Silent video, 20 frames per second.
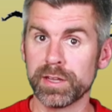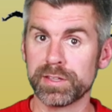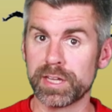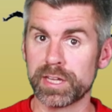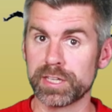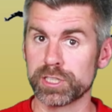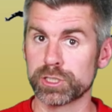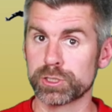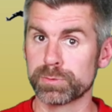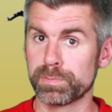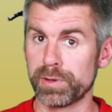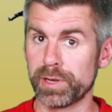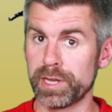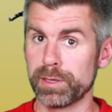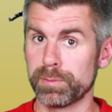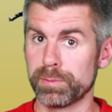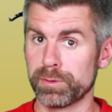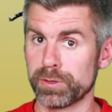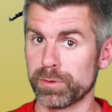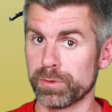that is
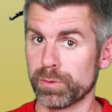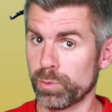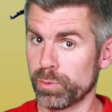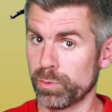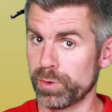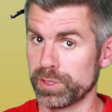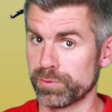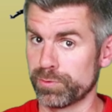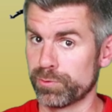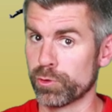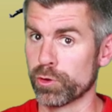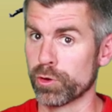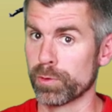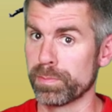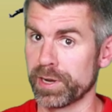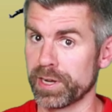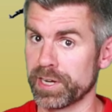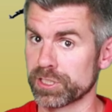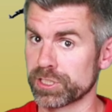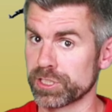playable with 4
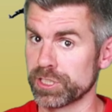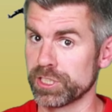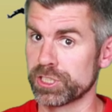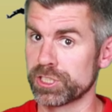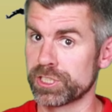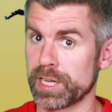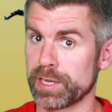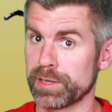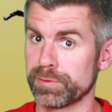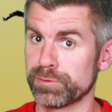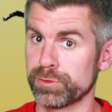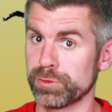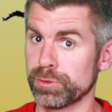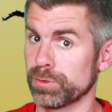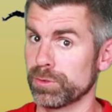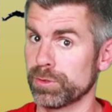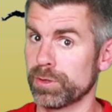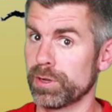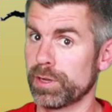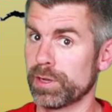players instead of
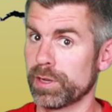2.